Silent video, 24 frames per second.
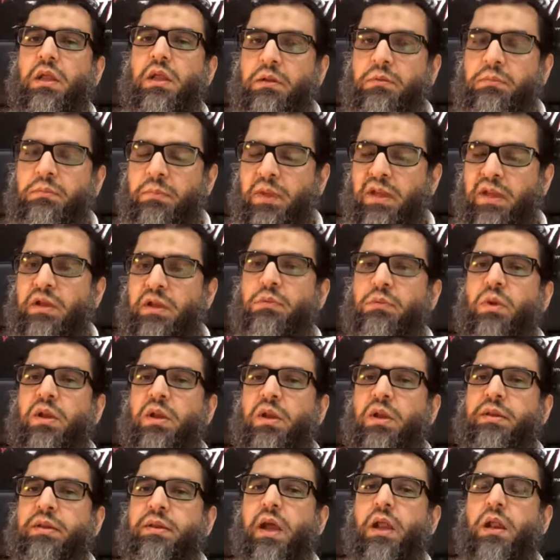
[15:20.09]

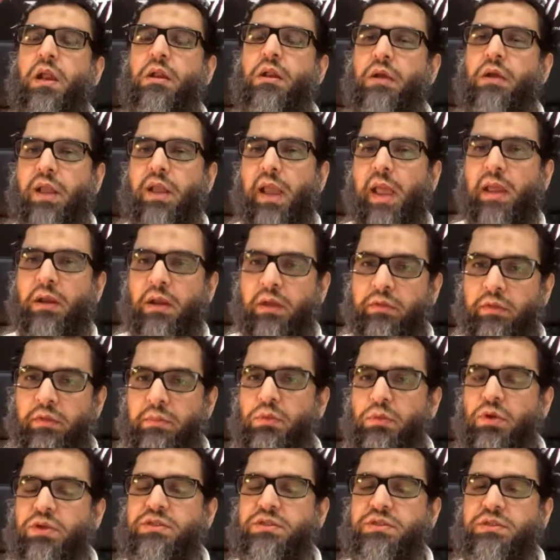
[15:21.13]
Al-Minal wal-Nahl, again
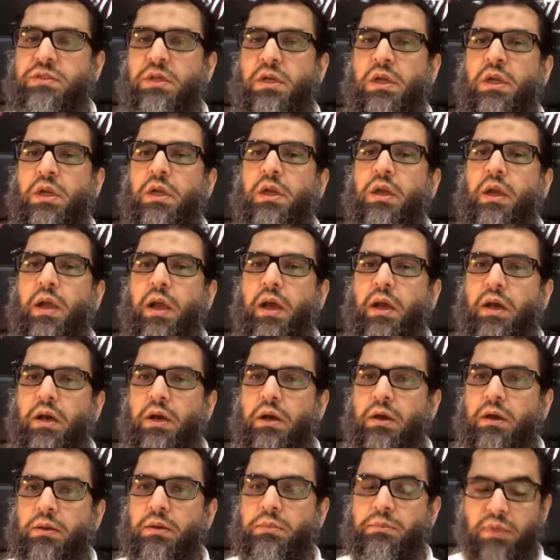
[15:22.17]
other books.
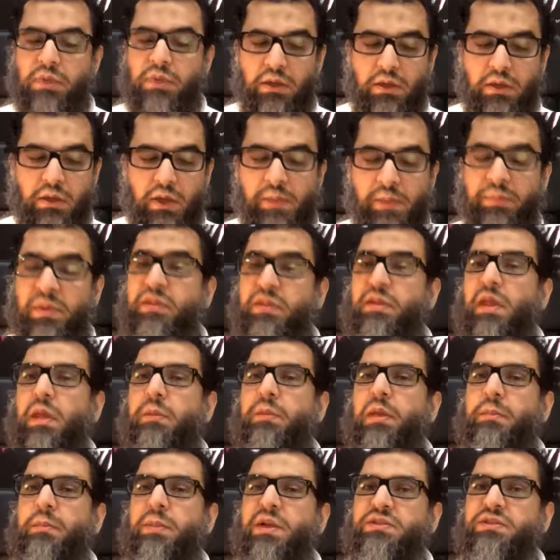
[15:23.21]
Ibn
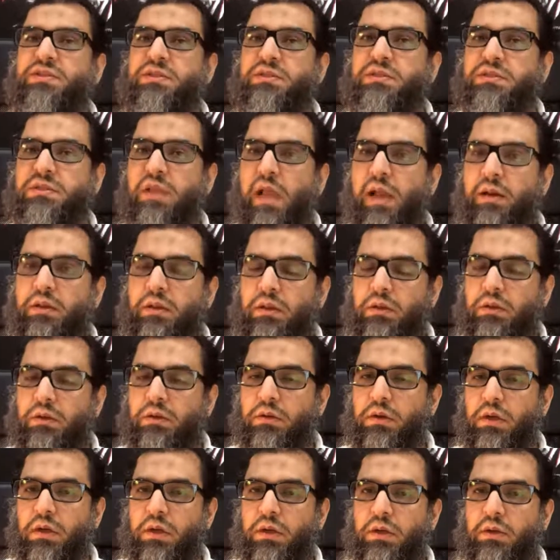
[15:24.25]
Taymiyyah mentions that in
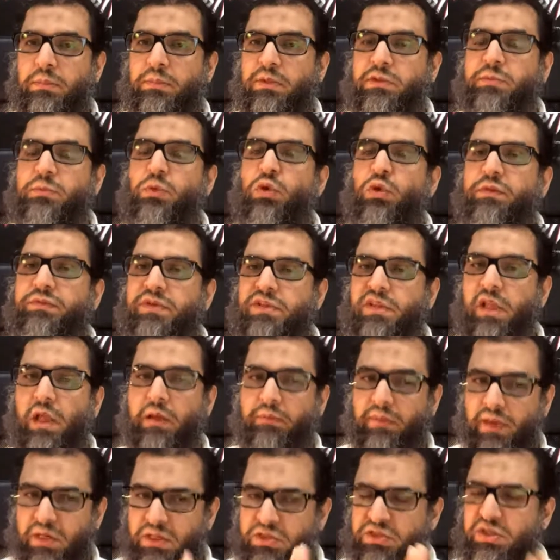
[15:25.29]
Majmul
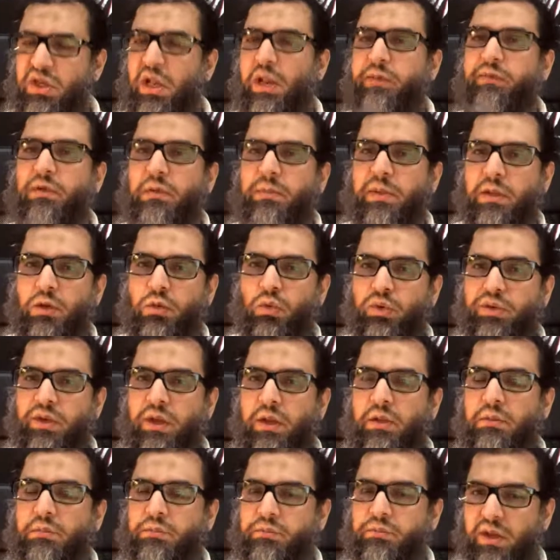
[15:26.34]
Fatawa, and inshallah we'll be
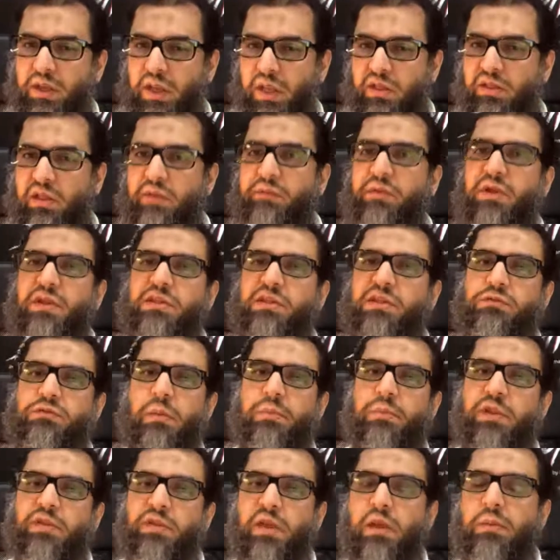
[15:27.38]
quoting, bringing the evidence from
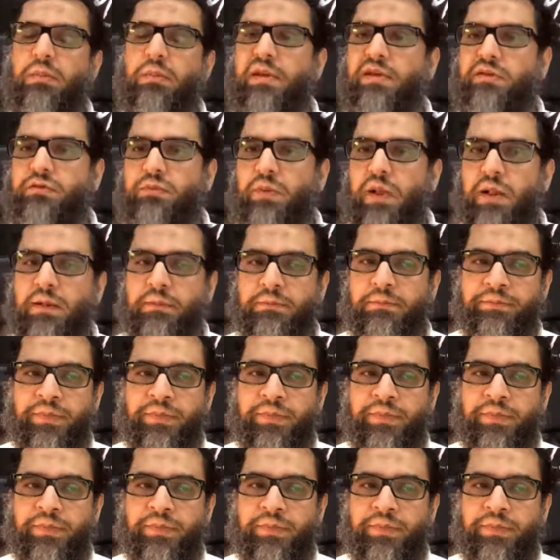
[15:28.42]
Ibn Taymiyyah as well.